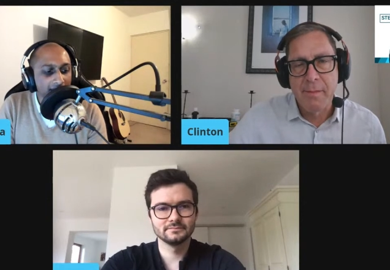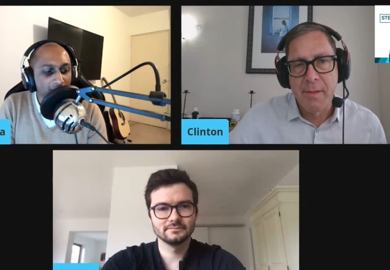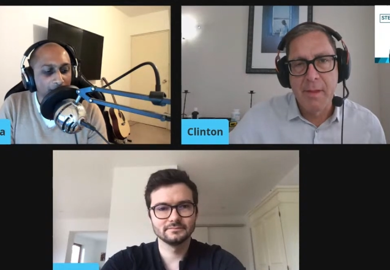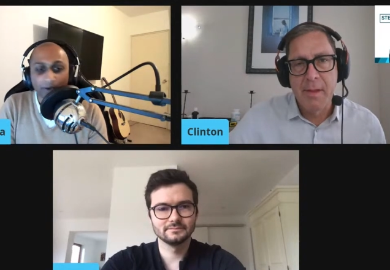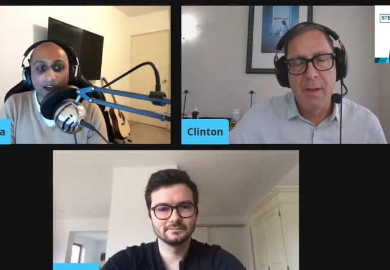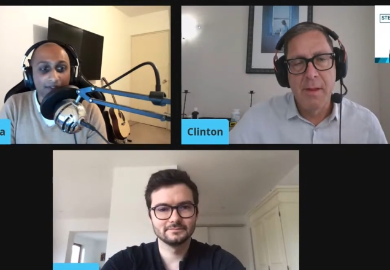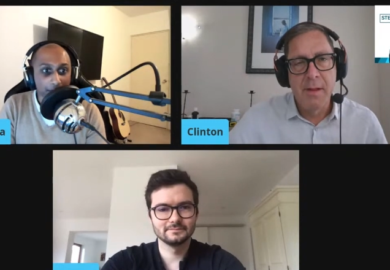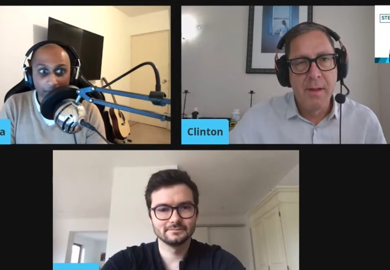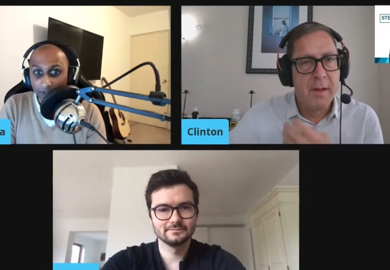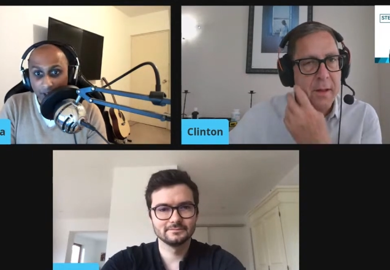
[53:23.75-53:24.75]
Speaker 1: you know,
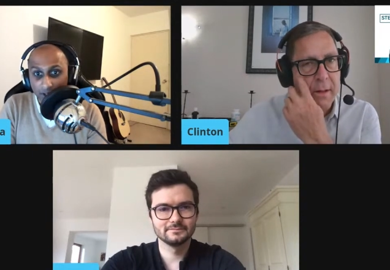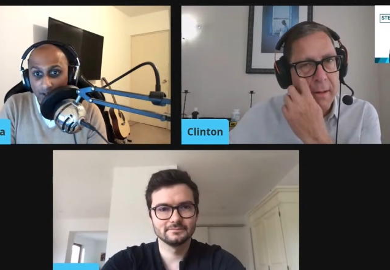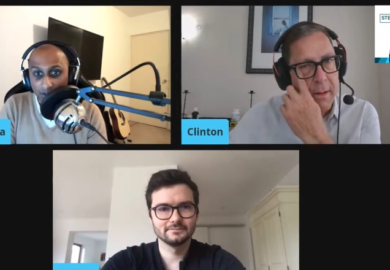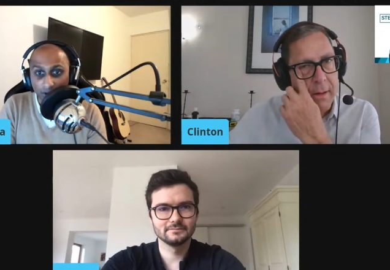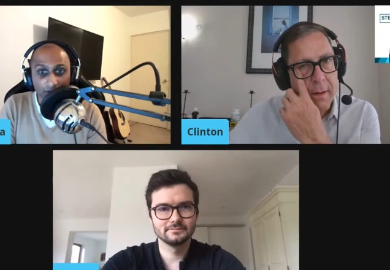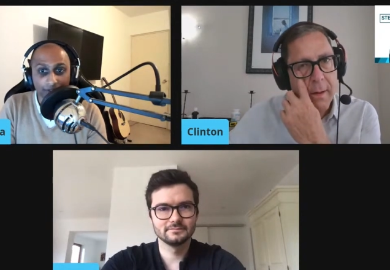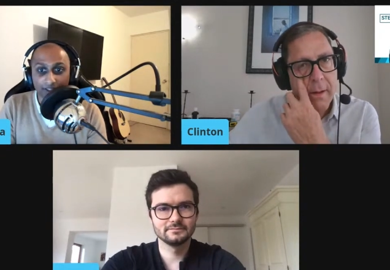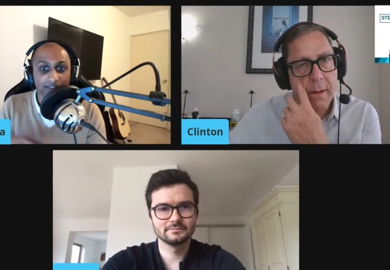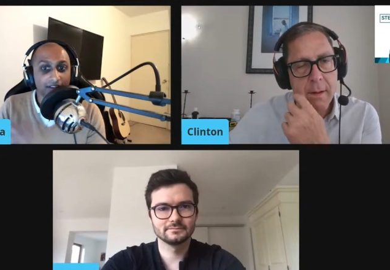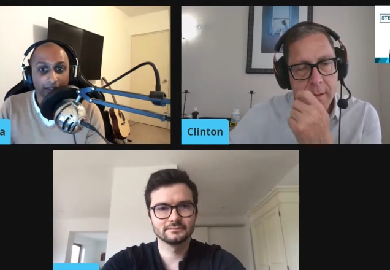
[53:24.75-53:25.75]
private provision
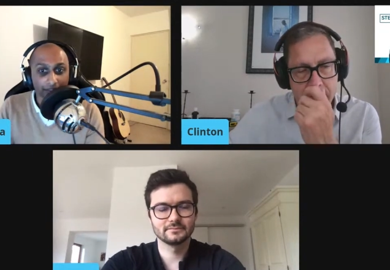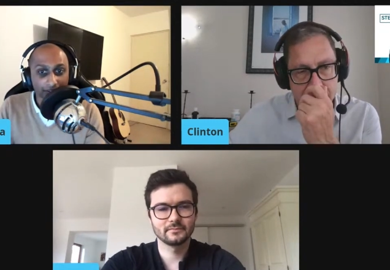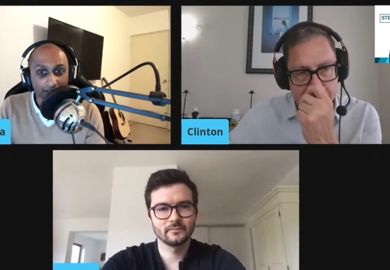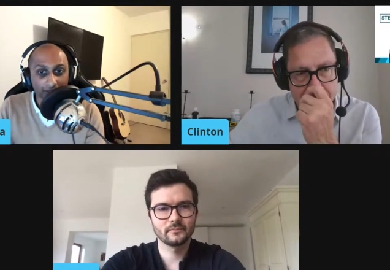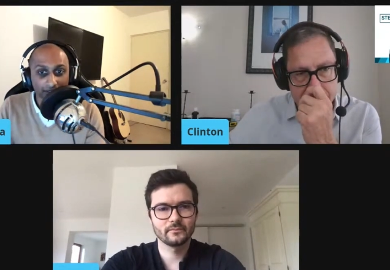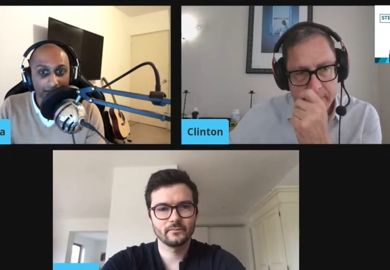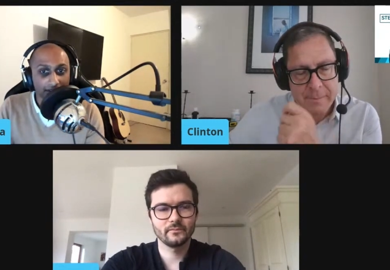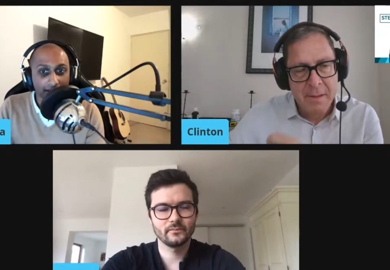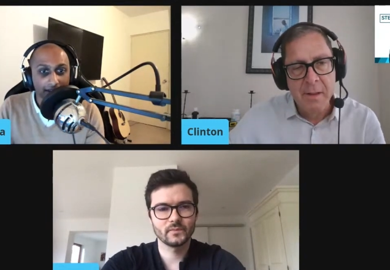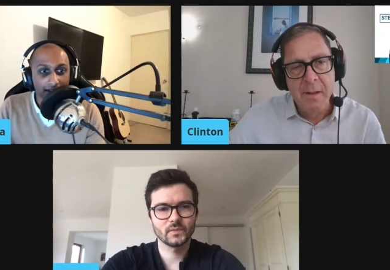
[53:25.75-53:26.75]
of these other things
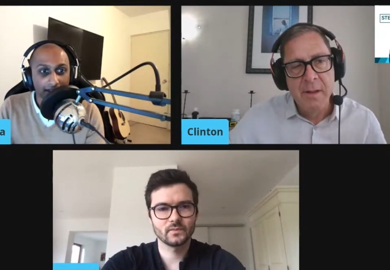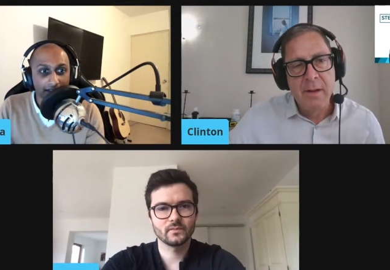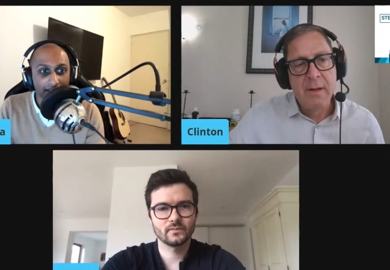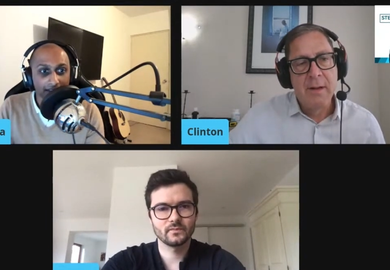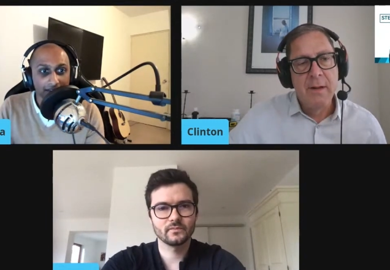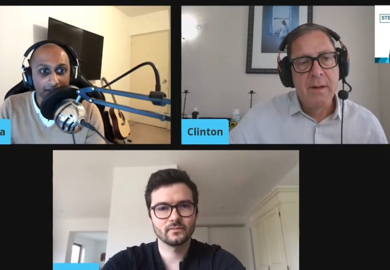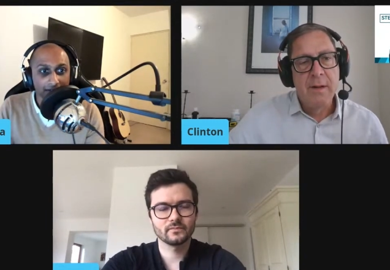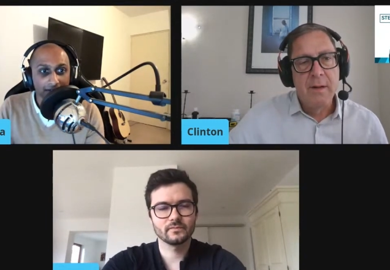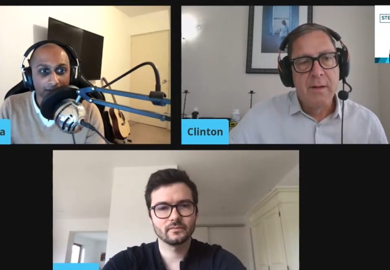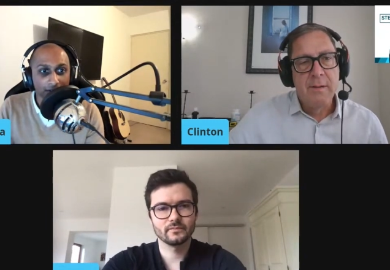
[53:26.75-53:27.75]
uh, and
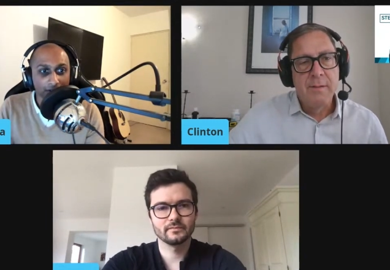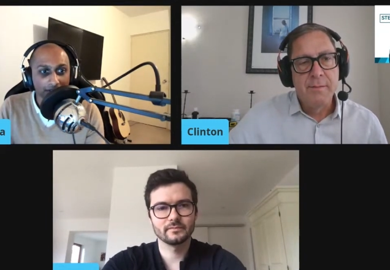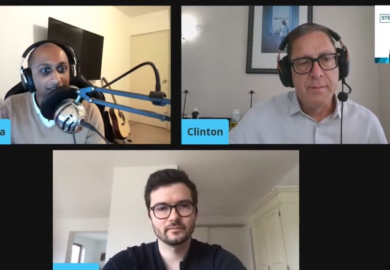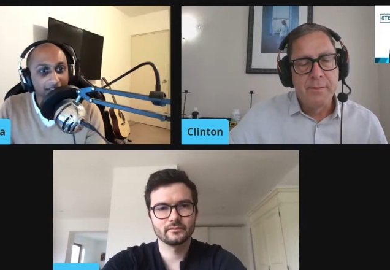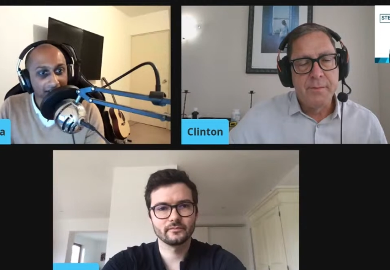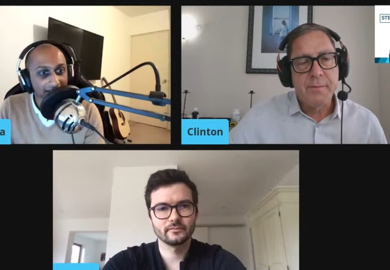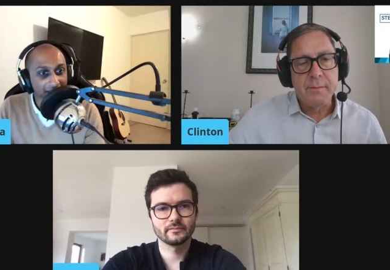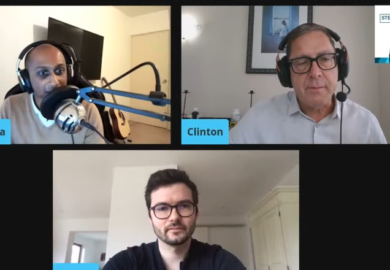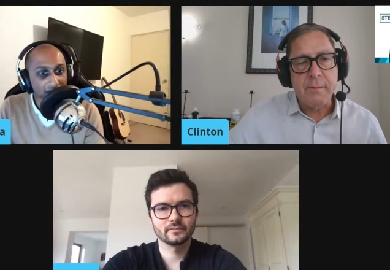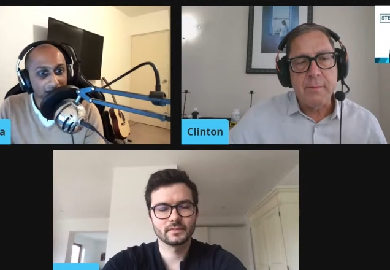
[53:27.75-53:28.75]
you know less
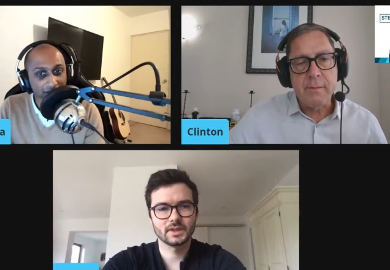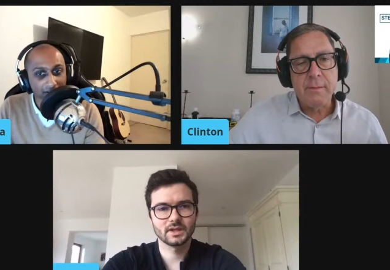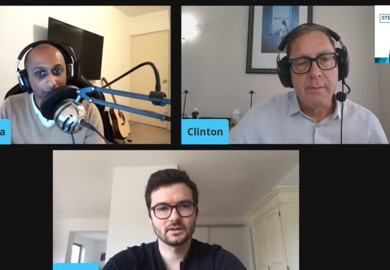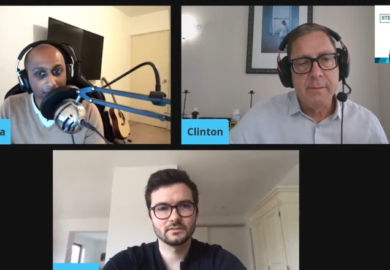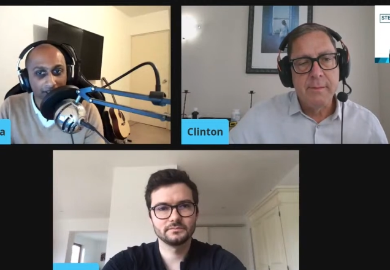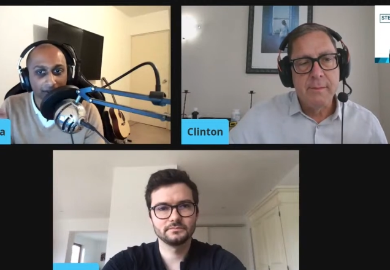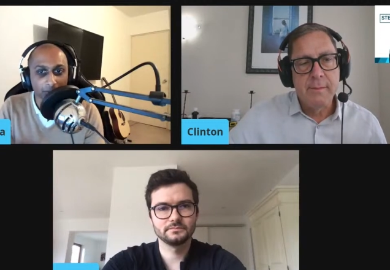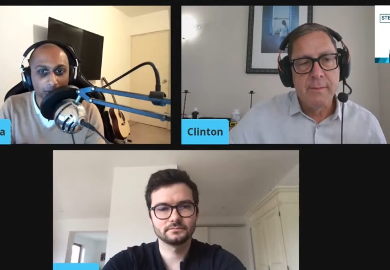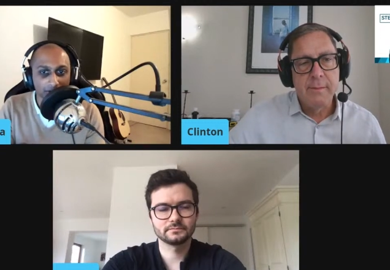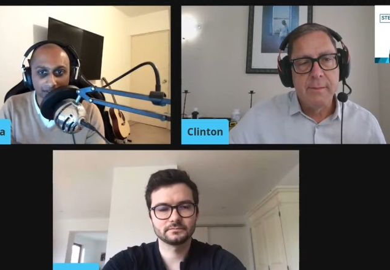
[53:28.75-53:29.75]
taxation to the government
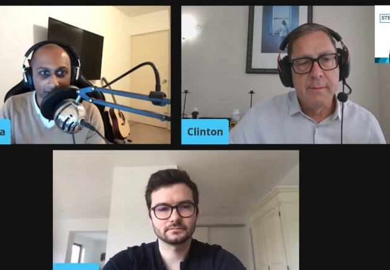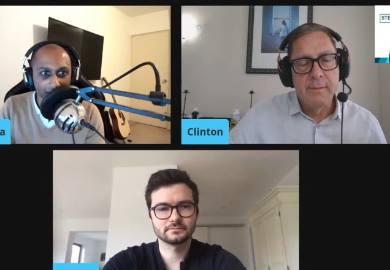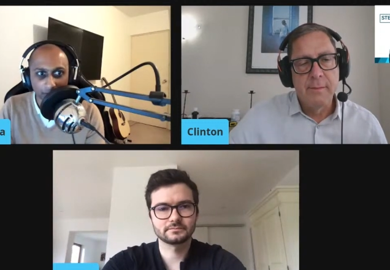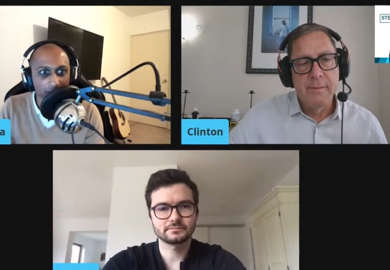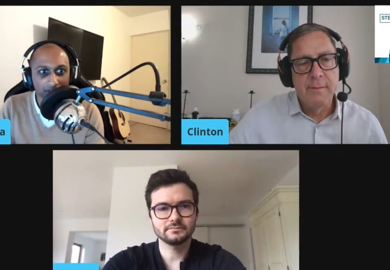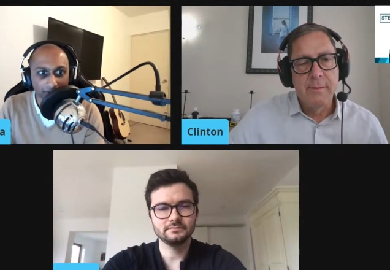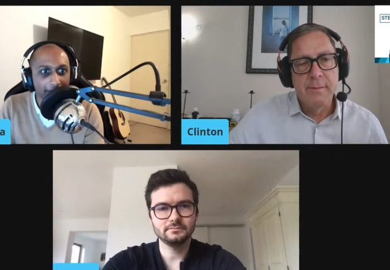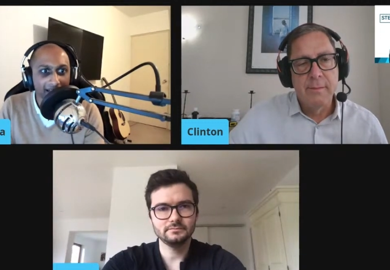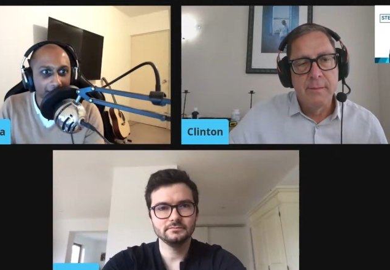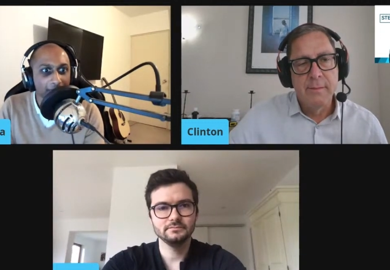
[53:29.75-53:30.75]
and more just kind of you
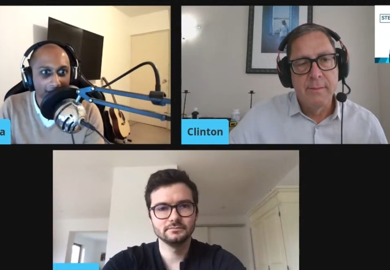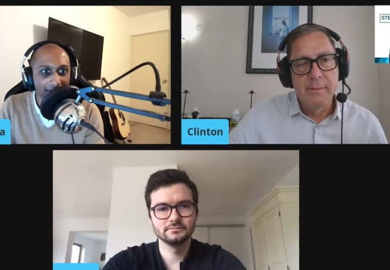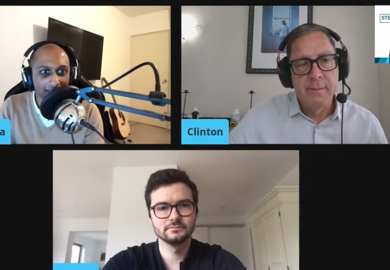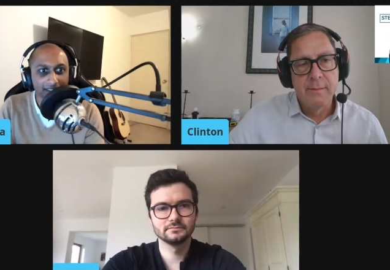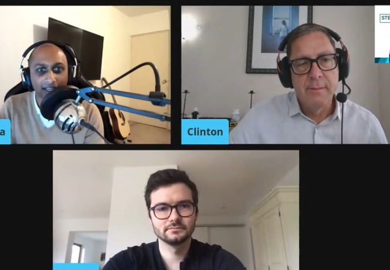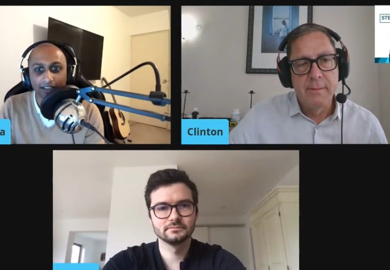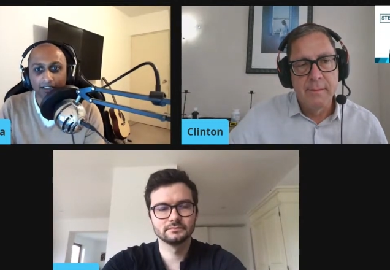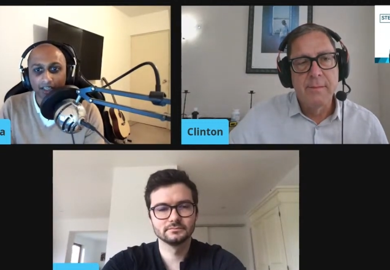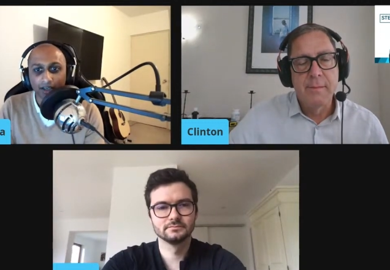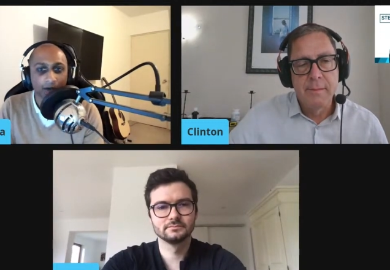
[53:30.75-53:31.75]
just pay privately
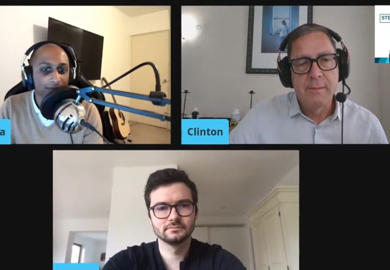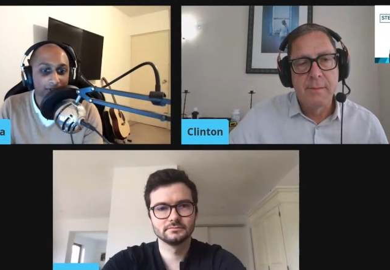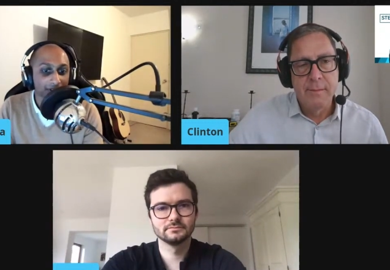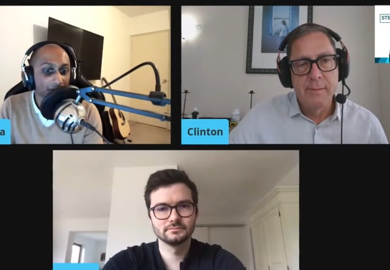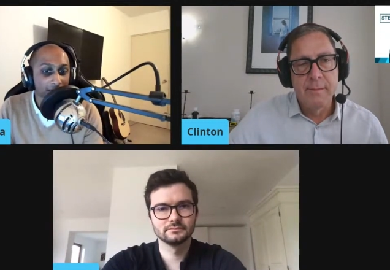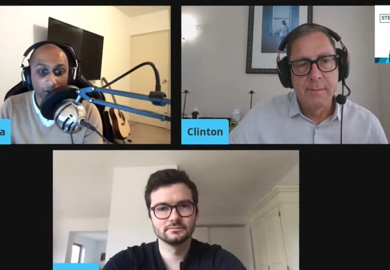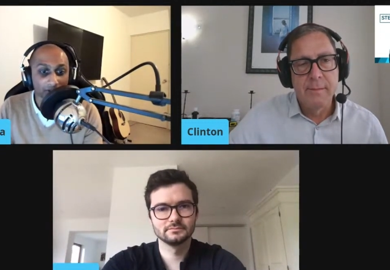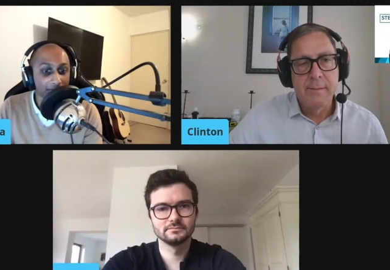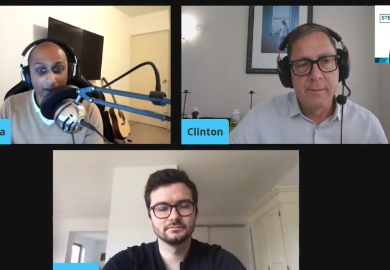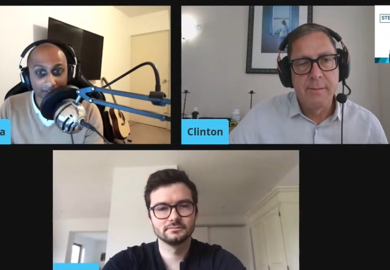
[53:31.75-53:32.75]
and hopefully that
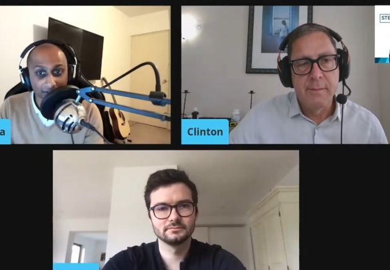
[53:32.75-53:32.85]
those private